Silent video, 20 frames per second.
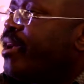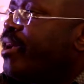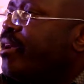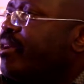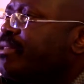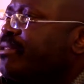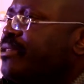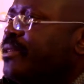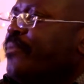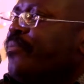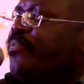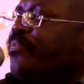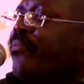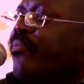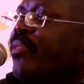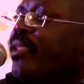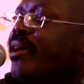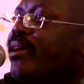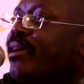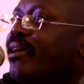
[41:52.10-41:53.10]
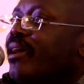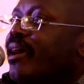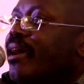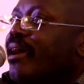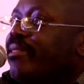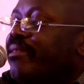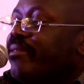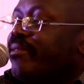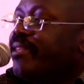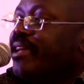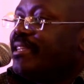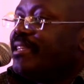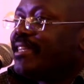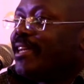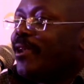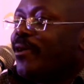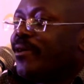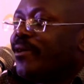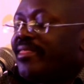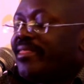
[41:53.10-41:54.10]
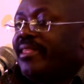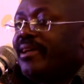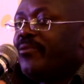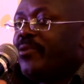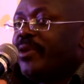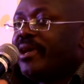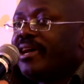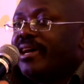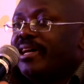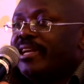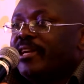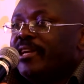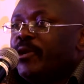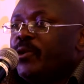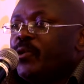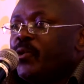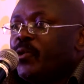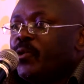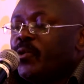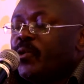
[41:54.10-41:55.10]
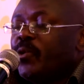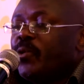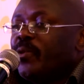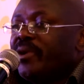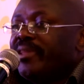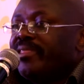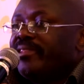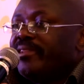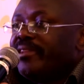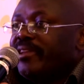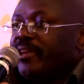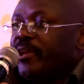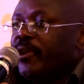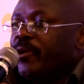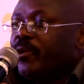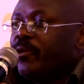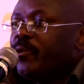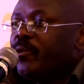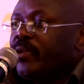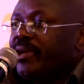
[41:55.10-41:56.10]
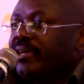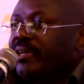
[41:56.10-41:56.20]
business has been so bad? Like, it's a bit of a...